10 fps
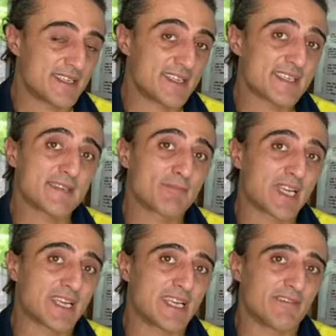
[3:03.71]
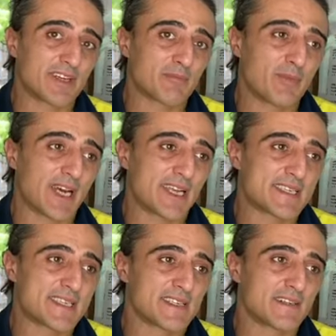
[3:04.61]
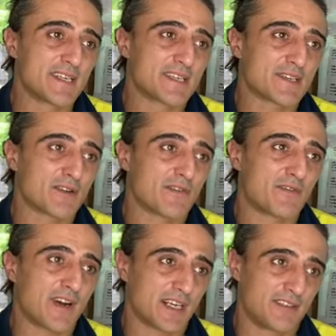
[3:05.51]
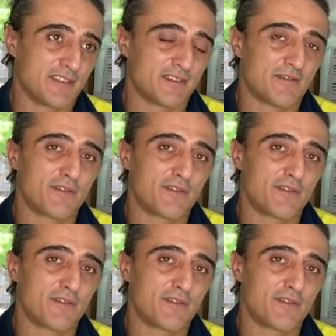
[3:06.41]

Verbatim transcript: This has been given by a series of factors.